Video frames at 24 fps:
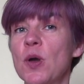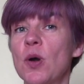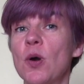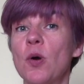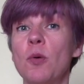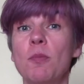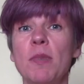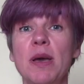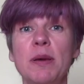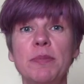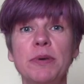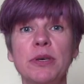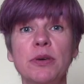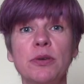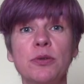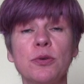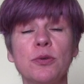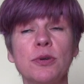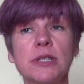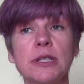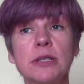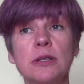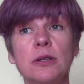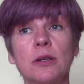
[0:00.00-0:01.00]
Or maybe you
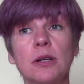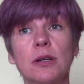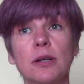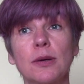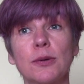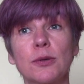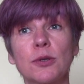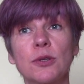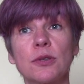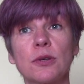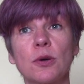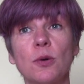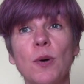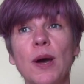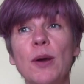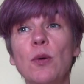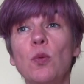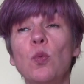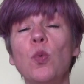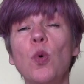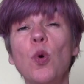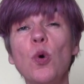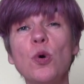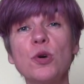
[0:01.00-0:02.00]
thought it looked quite
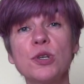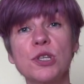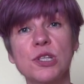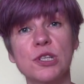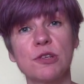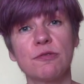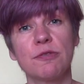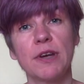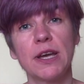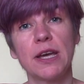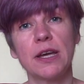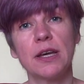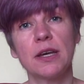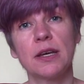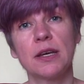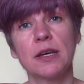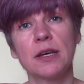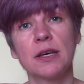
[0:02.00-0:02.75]
watery.